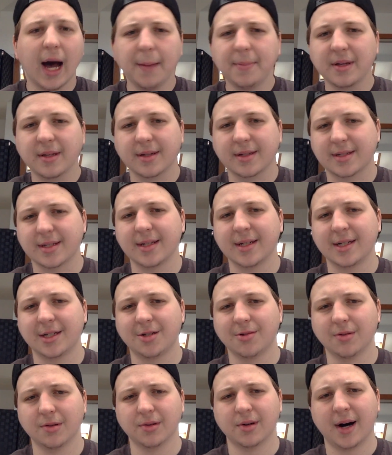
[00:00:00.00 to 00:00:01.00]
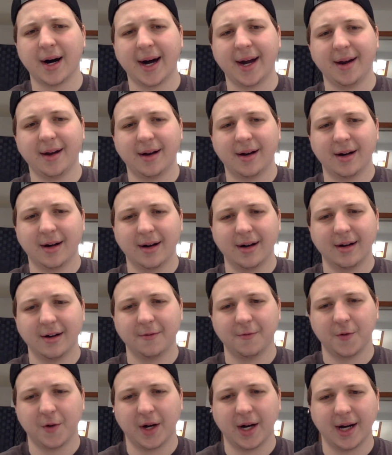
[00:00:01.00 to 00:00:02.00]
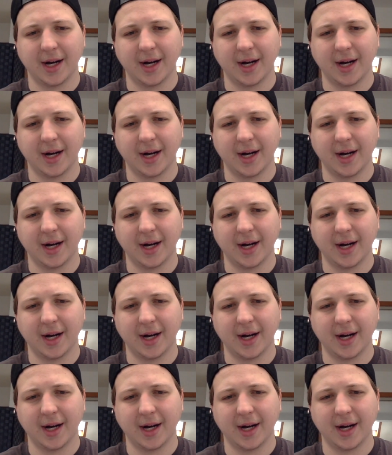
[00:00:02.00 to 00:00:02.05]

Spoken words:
been listening to a lot of